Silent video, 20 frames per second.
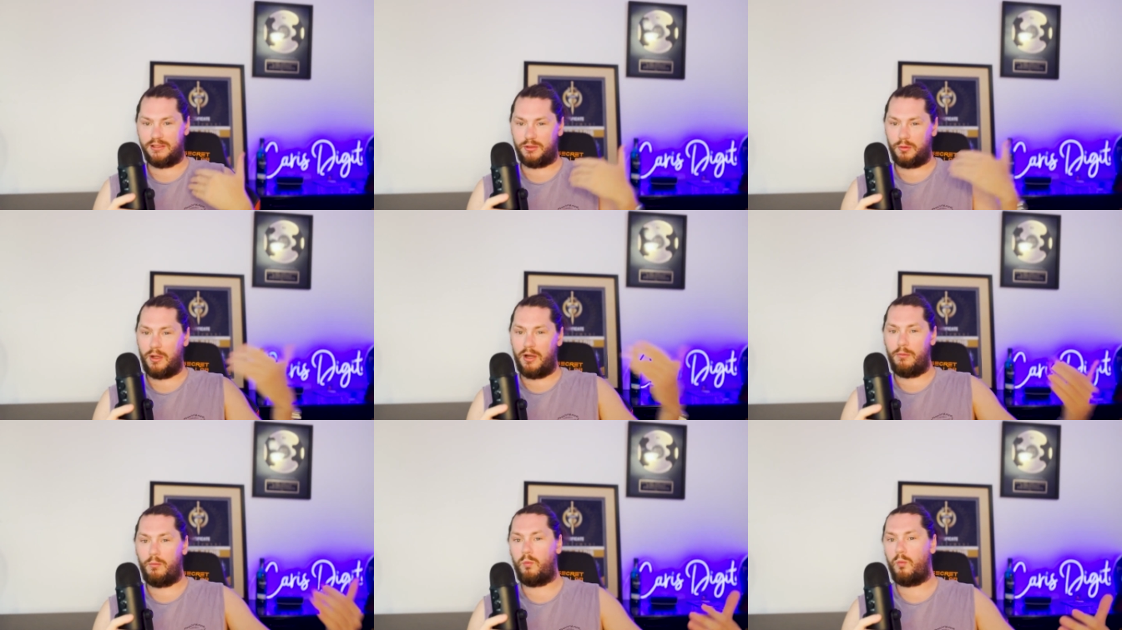
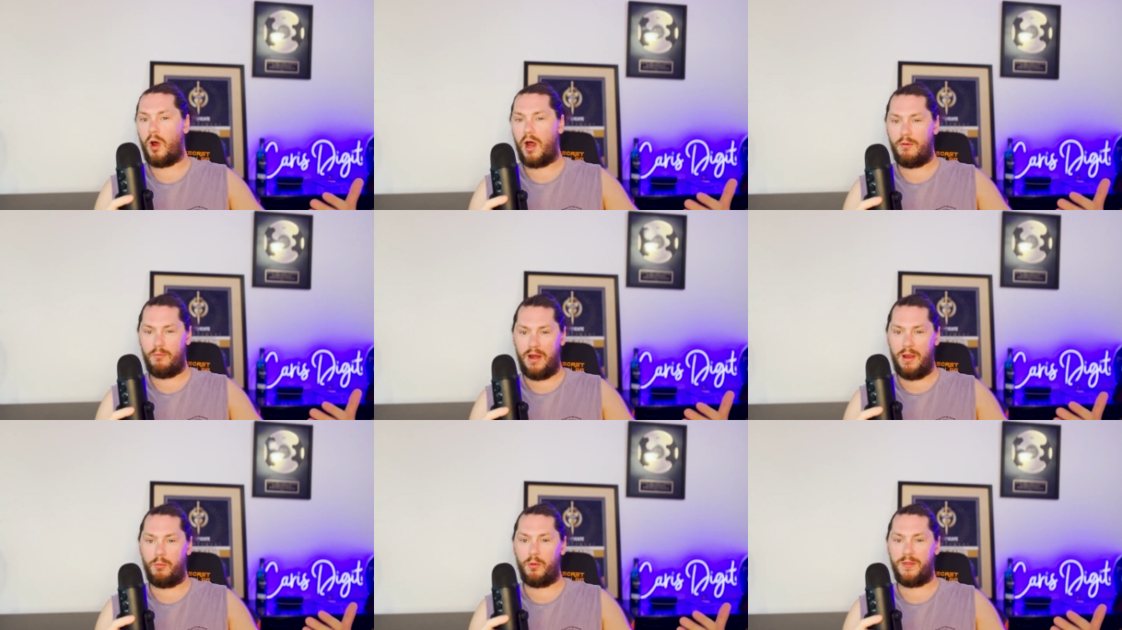So I, I
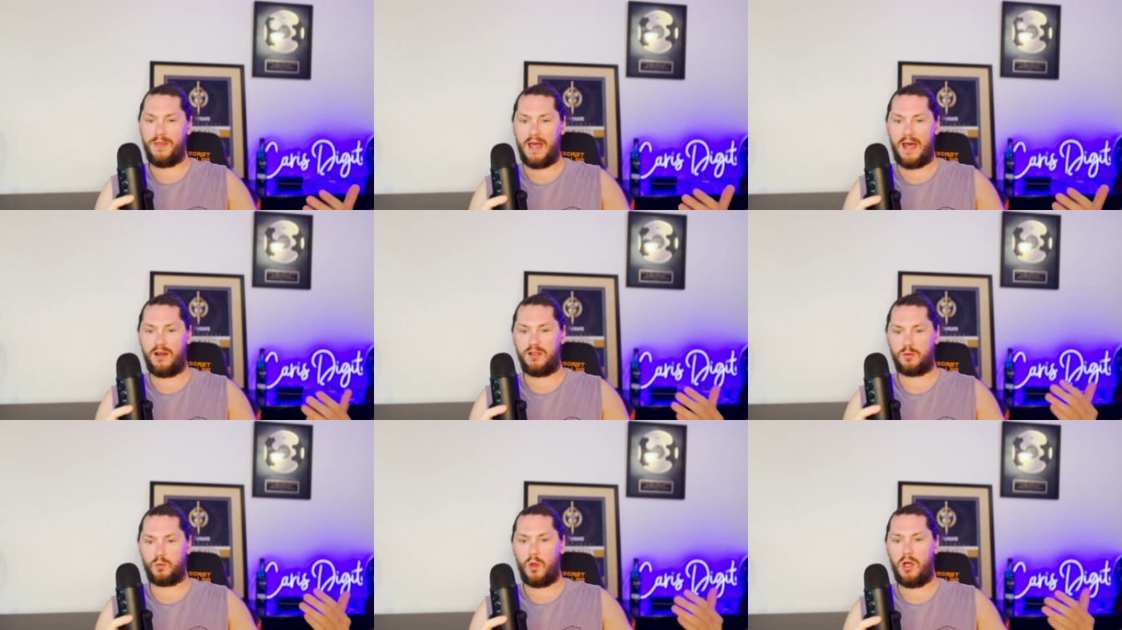ran with
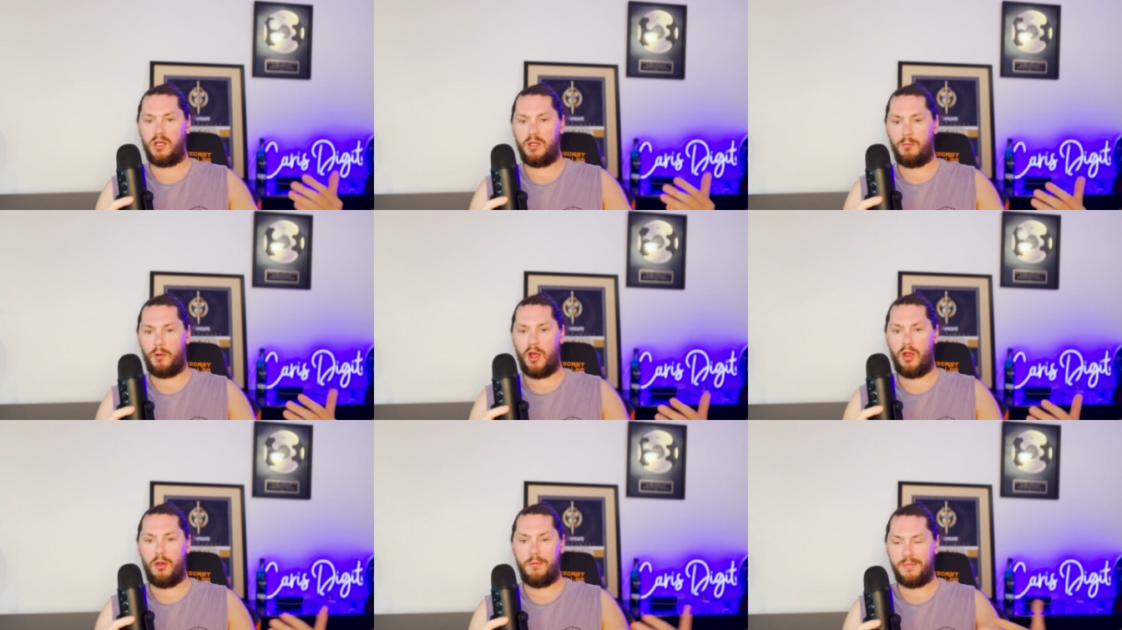that as well in
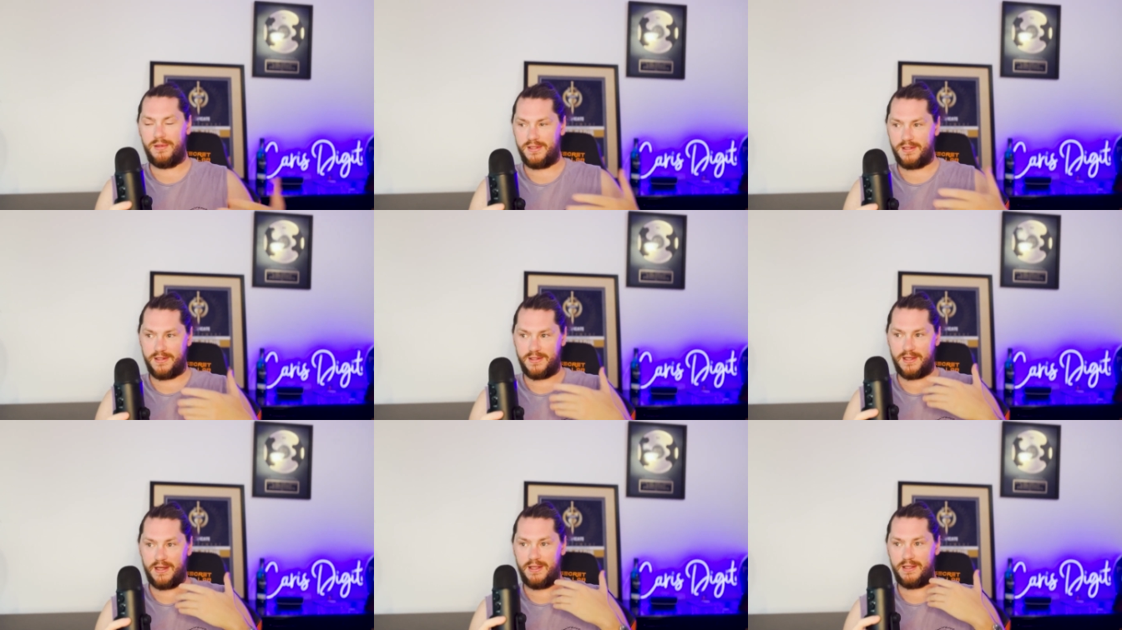my own
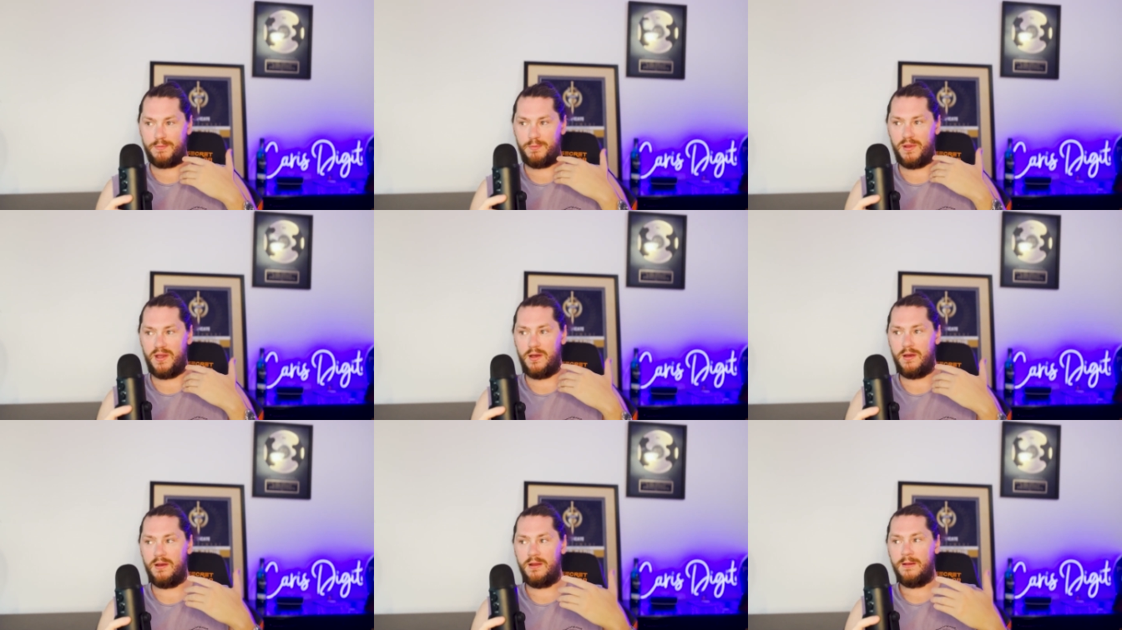business, and it's
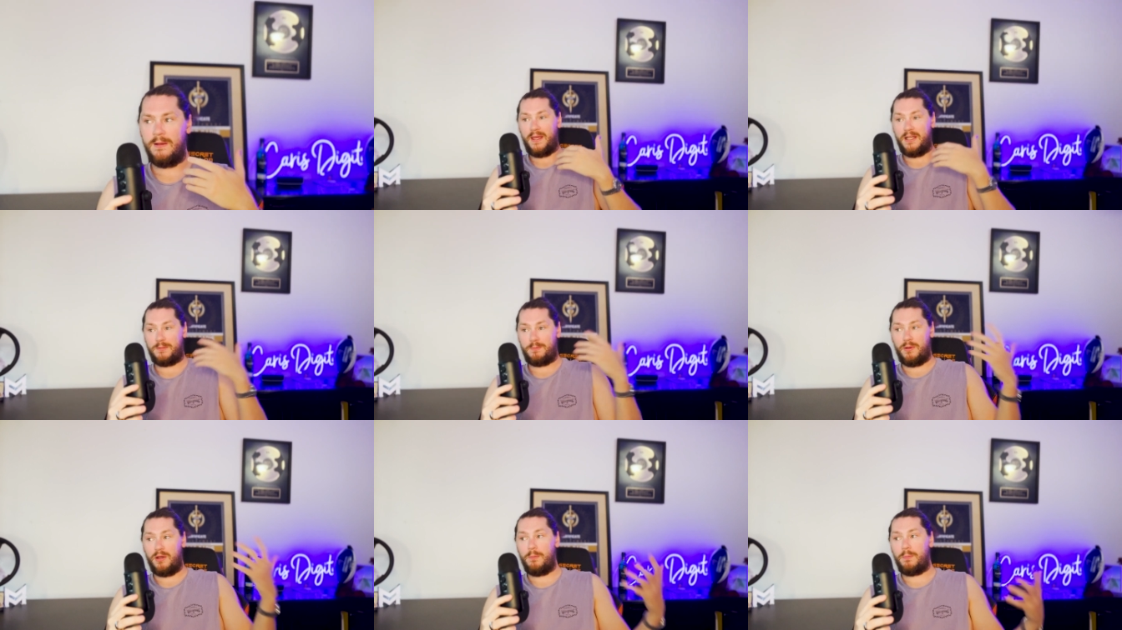been
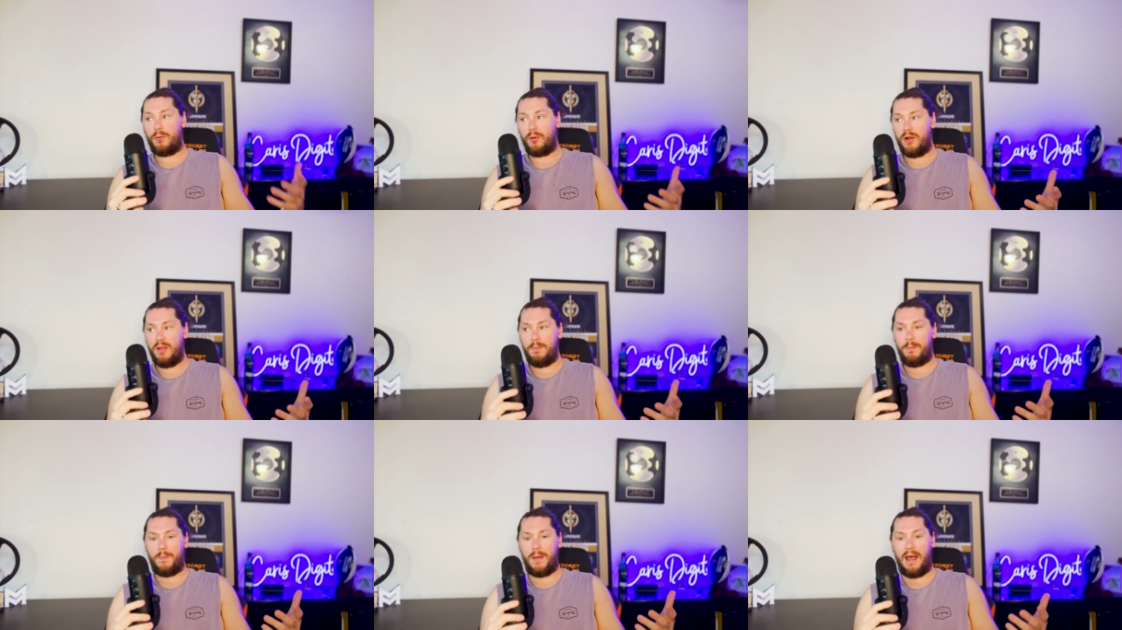it's been a
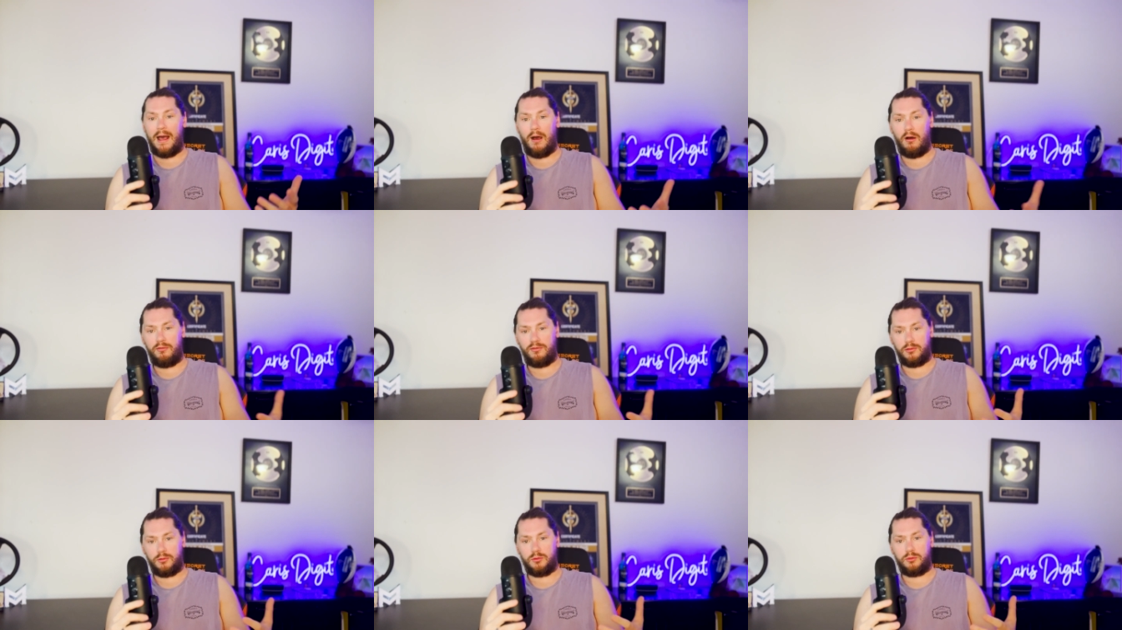pretty
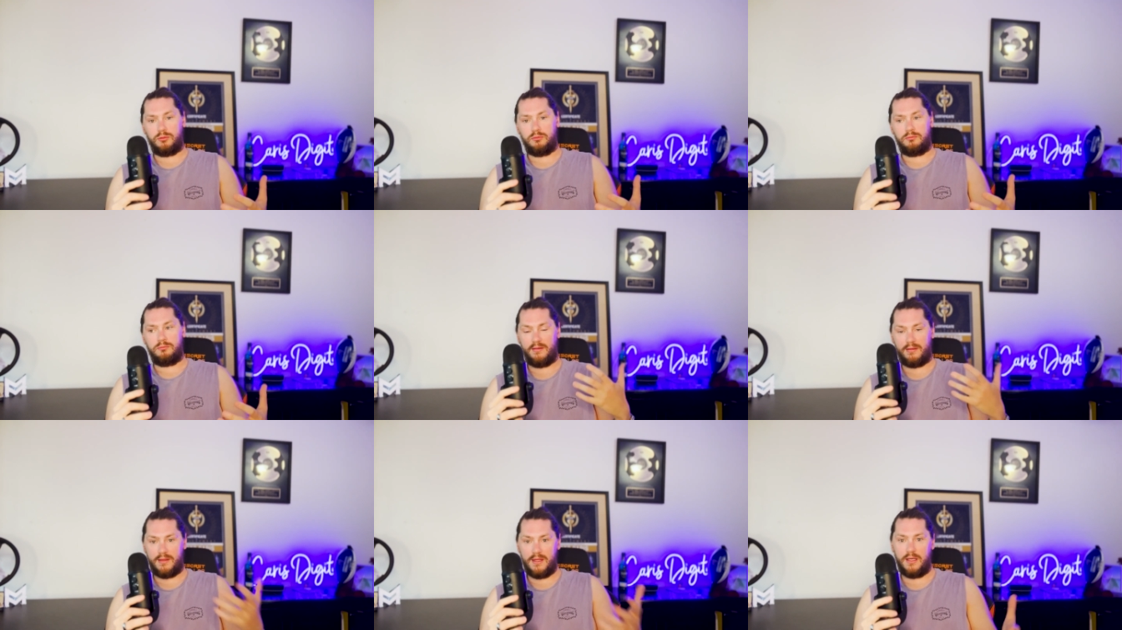powerful
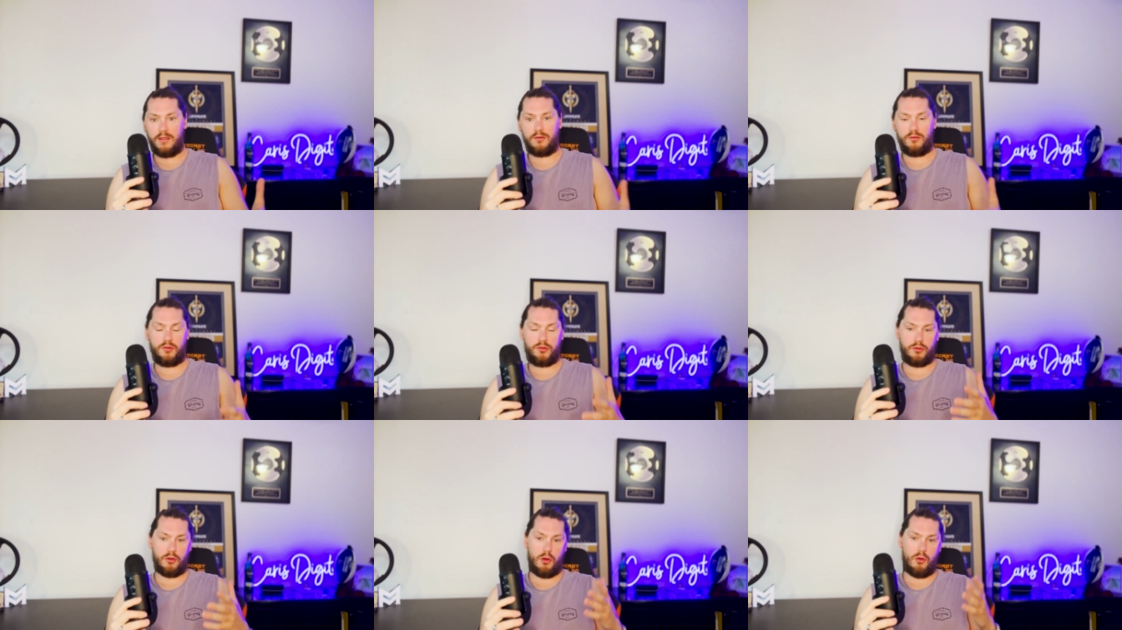
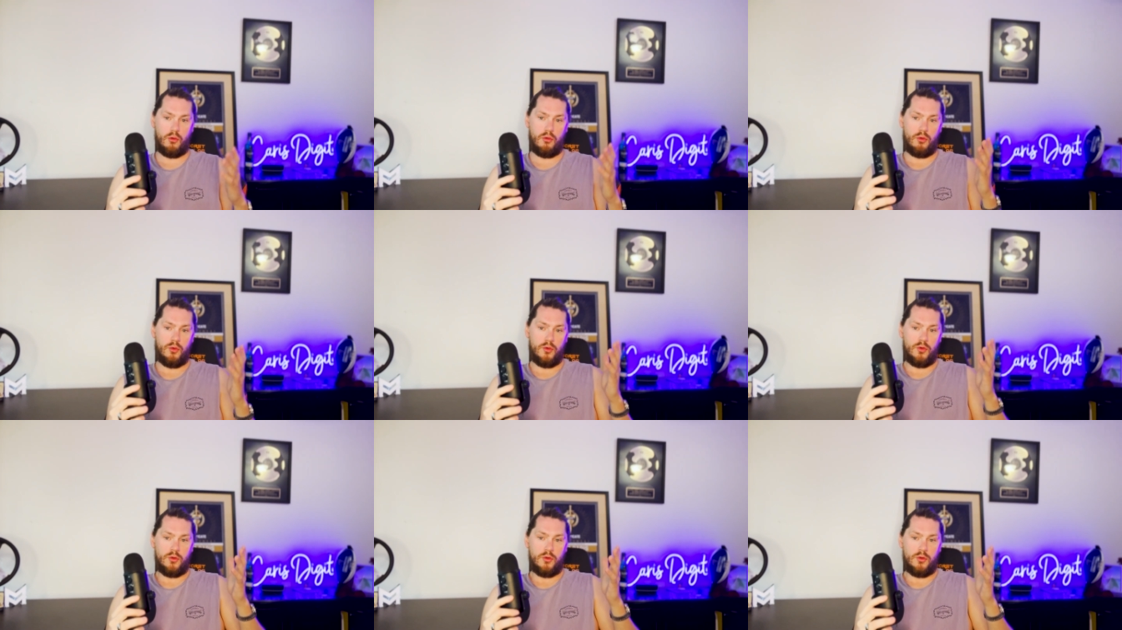thing. So